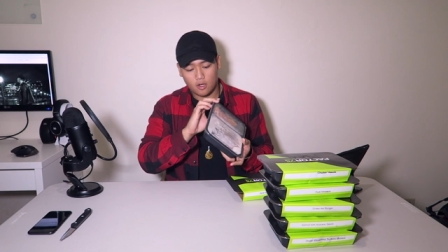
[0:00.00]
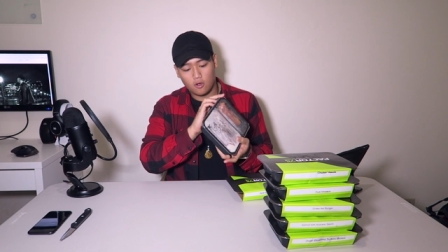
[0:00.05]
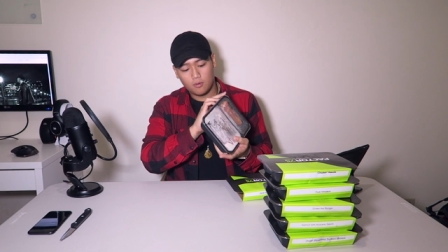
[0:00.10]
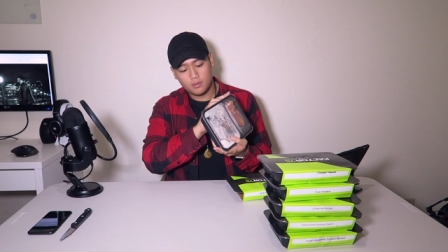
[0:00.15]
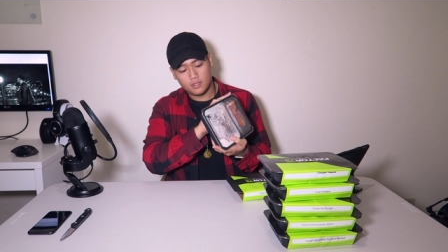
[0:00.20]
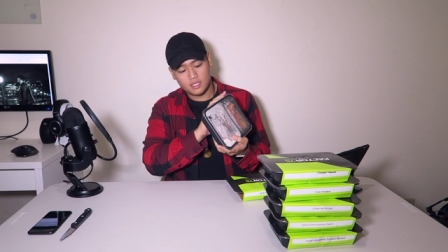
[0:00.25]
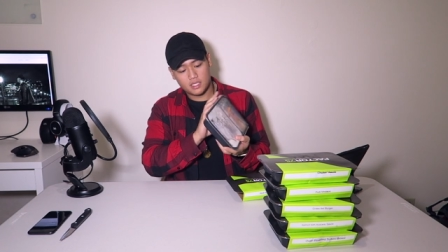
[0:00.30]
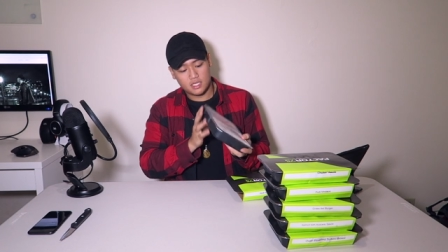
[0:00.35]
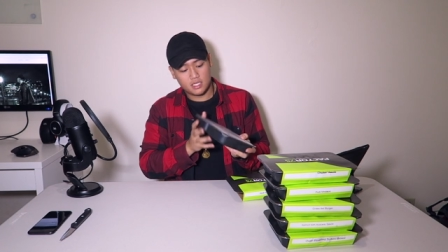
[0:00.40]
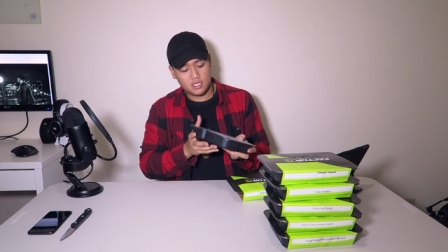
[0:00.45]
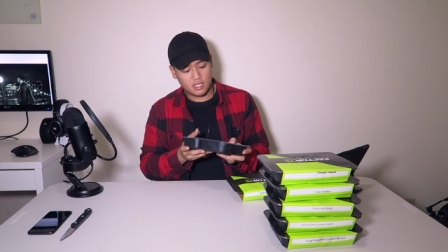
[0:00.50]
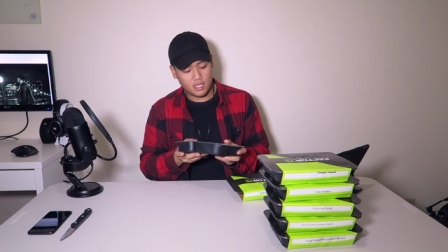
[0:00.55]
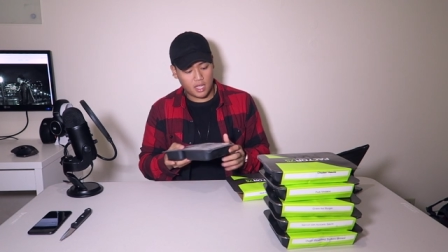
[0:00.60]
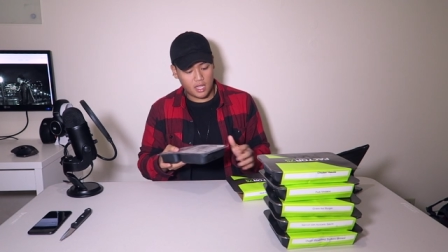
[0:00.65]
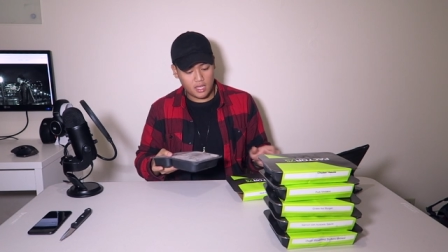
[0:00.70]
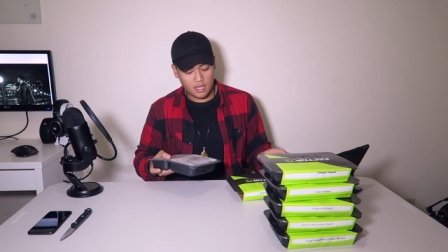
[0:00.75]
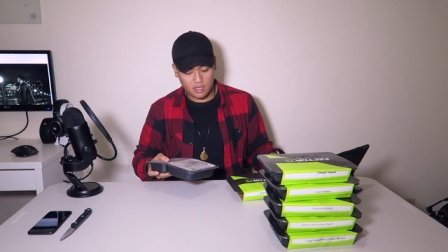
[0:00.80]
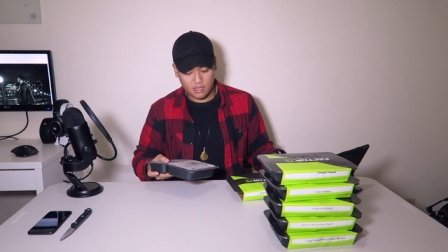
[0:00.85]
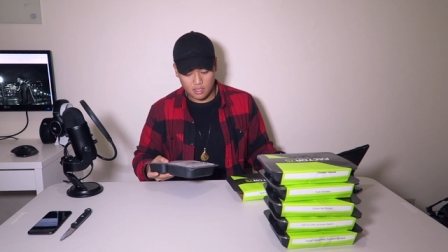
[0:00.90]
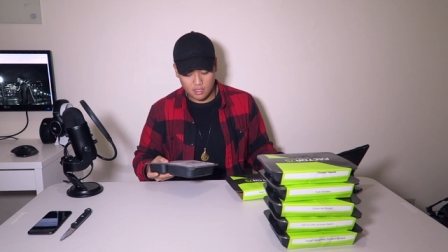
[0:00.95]
I hope it's
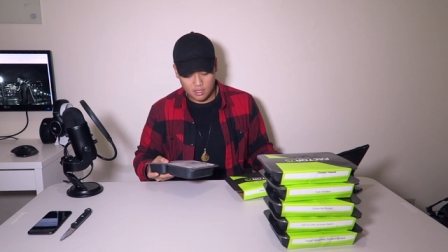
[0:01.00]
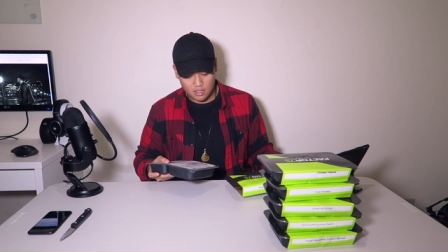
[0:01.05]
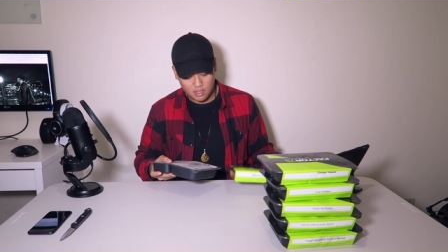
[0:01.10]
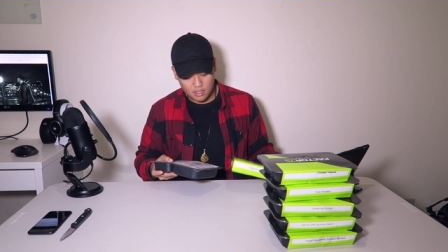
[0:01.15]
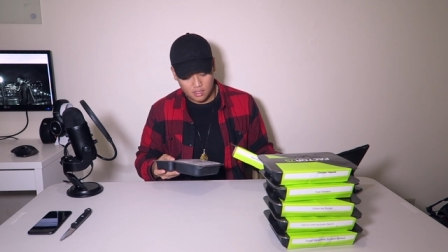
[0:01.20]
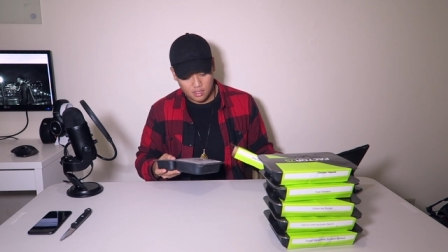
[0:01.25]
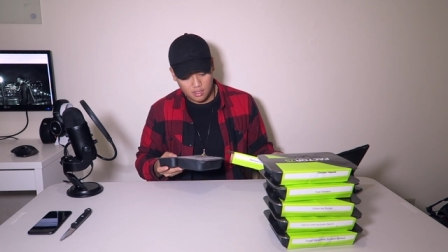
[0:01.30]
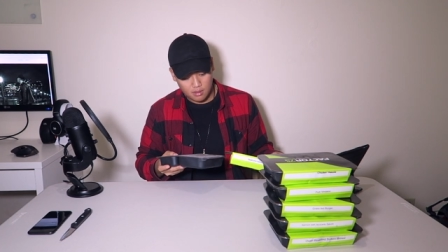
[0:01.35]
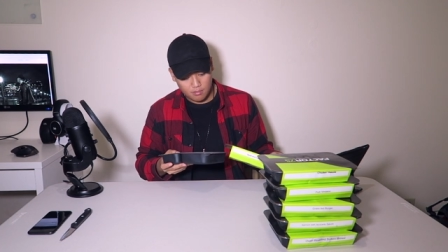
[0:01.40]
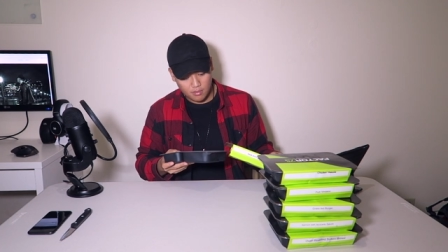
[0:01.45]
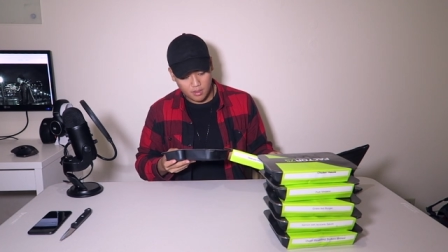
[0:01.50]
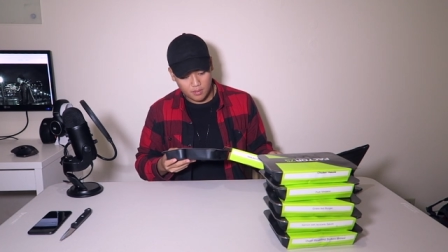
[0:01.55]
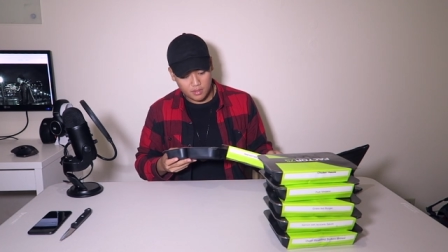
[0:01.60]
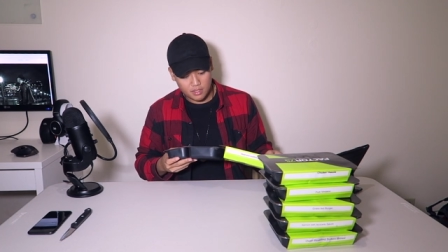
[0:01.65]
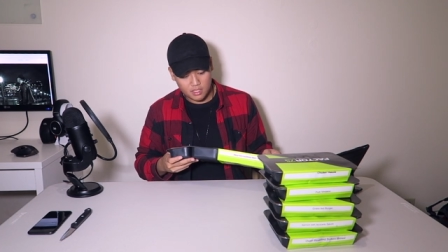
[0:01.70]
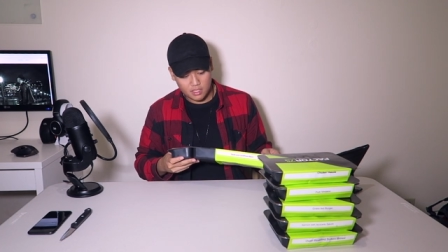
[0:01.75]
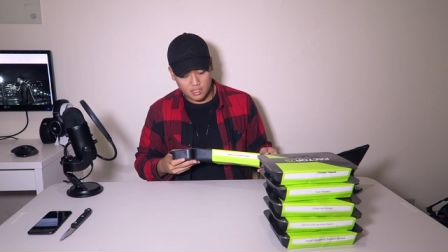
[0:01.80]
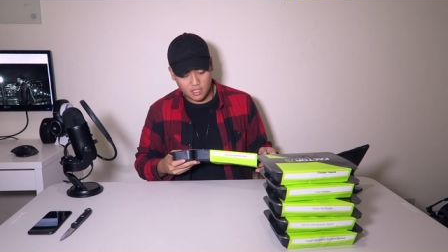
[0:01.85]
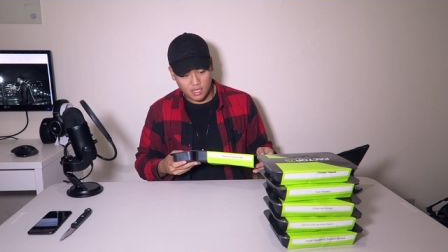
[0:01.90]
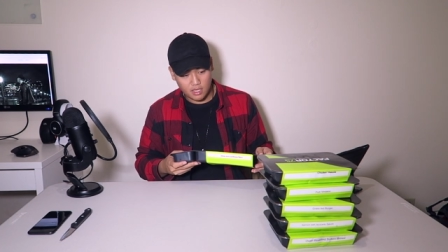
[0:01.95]
steak. Maybe
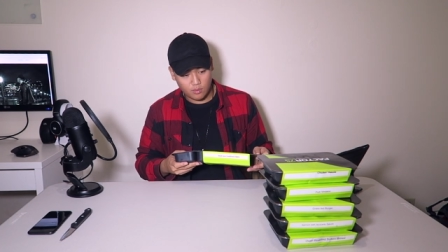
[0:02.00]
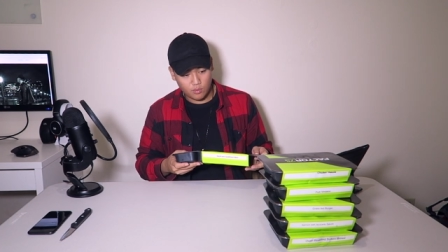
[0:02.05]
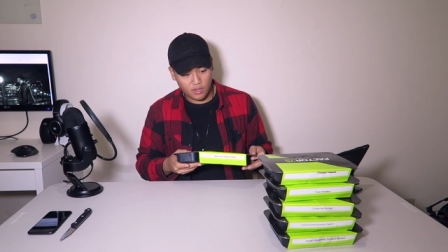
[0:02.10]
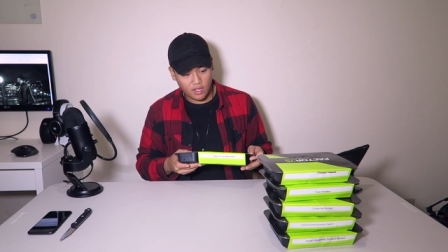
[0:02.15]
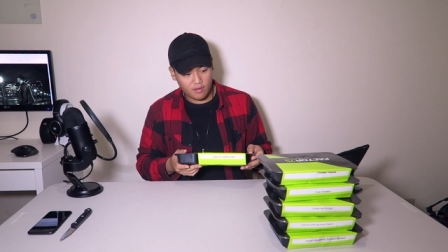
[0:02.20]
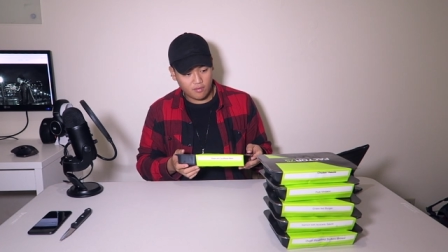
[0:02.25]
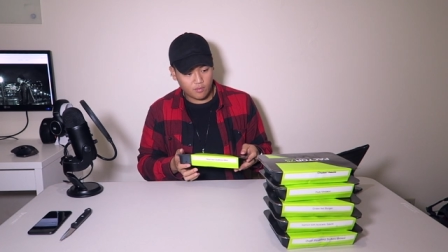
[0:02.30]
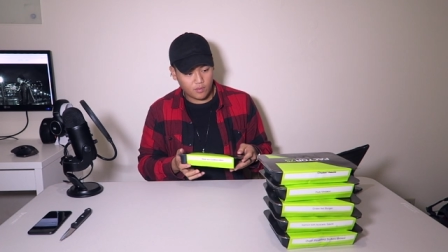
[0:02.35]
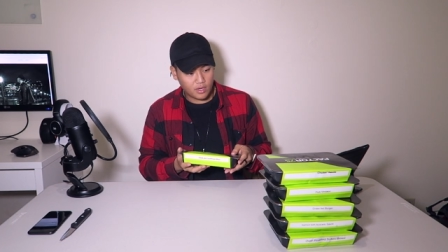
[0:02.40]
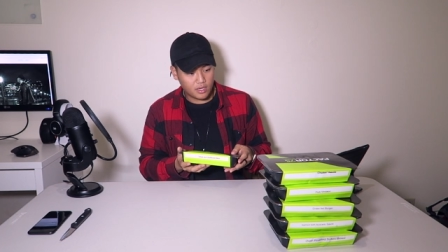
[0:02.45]
it's steak. We haven't